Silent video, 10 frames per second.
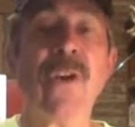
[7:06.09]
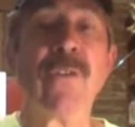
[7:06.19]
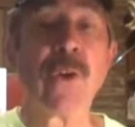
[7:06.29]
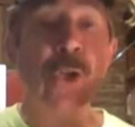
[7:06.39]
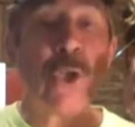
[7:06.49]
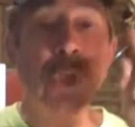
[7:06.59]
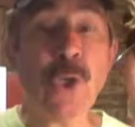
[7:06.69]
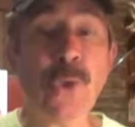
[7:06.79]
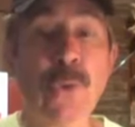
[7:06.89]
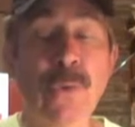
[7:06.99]
for
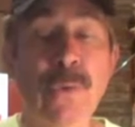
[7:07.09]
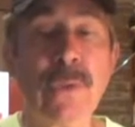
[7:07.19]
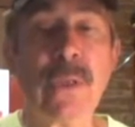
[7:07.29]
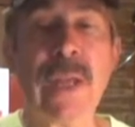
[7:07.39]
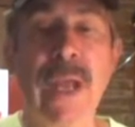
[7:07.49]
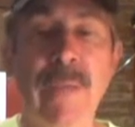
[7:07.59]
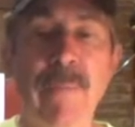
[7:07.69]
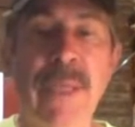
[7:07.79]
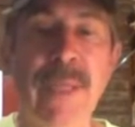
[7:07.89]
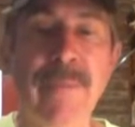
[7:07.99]
you, not
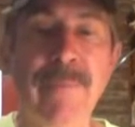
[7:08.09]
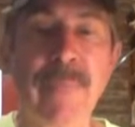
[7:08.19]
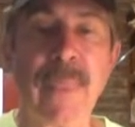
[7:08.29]
me.